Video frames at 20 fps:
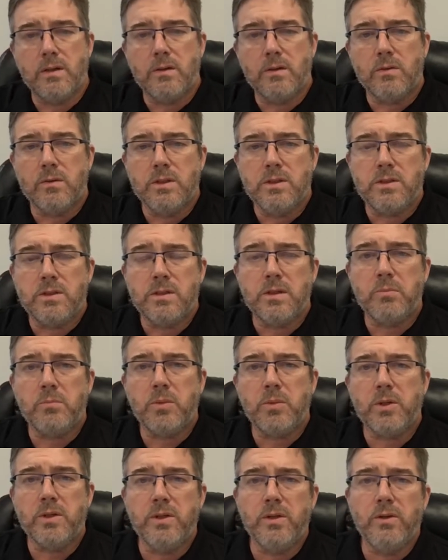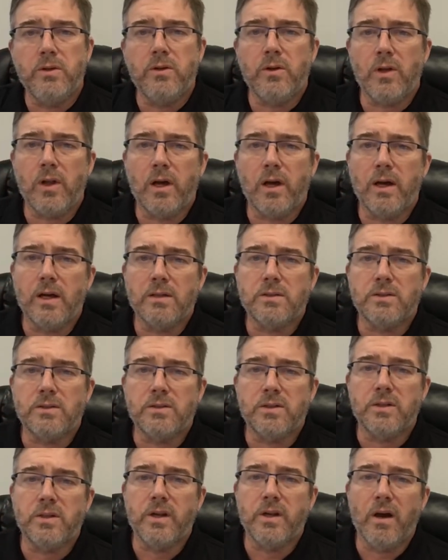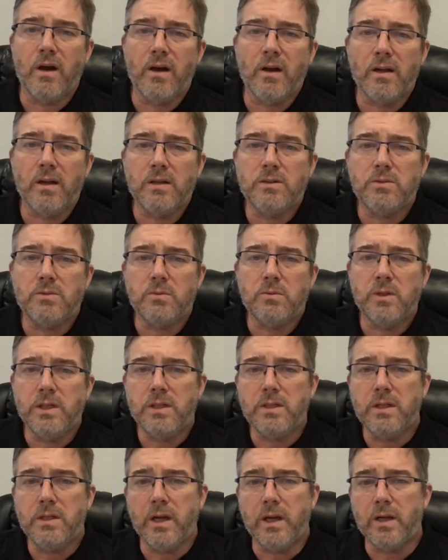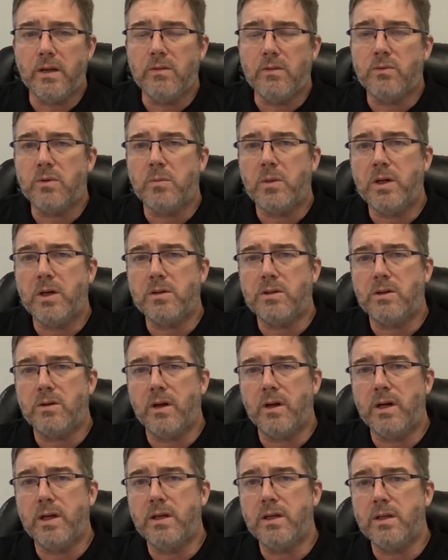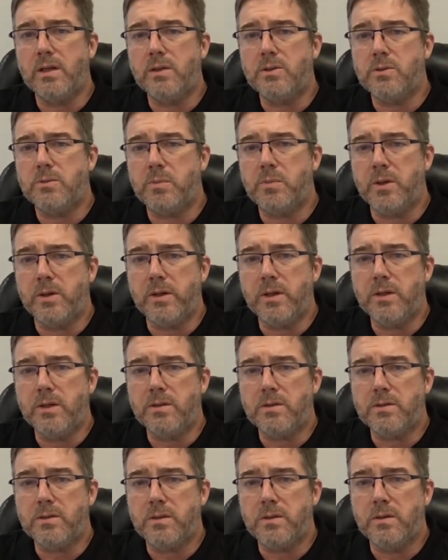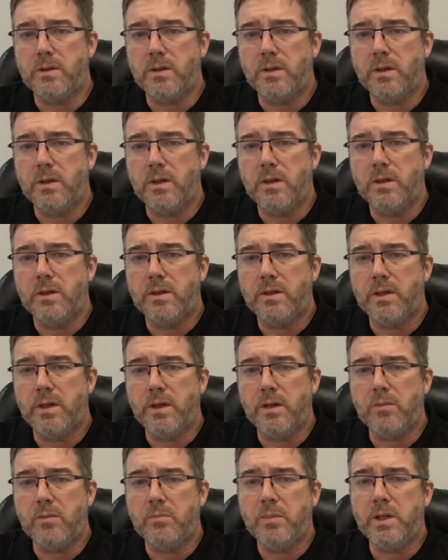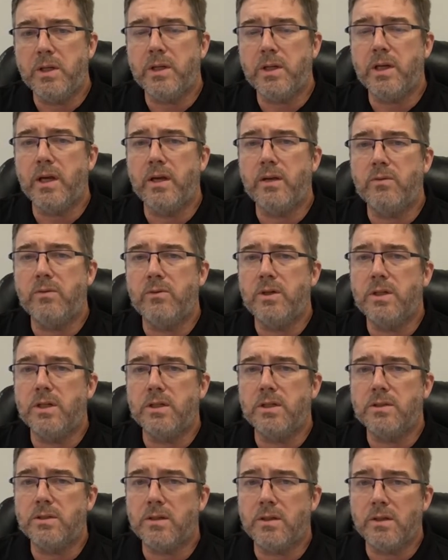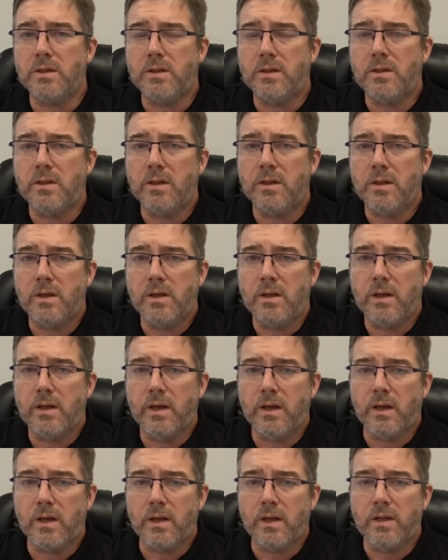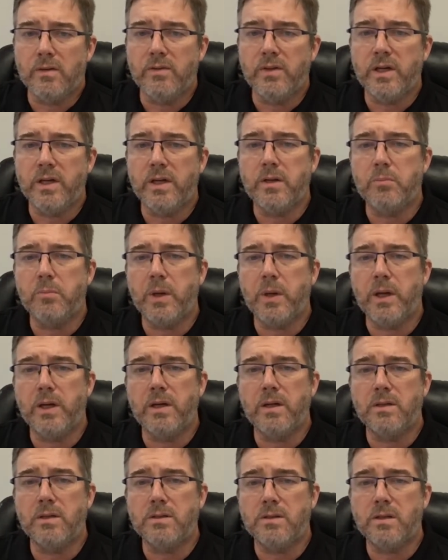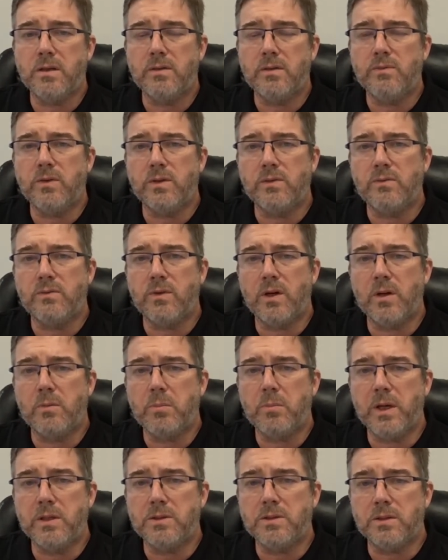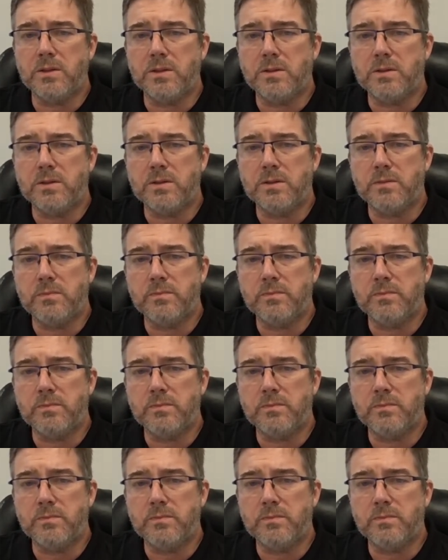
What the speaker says: we simply utilized the knowledge we had gained from our training and experience to help mitigate risk and alleviate pain and suffering for our patients.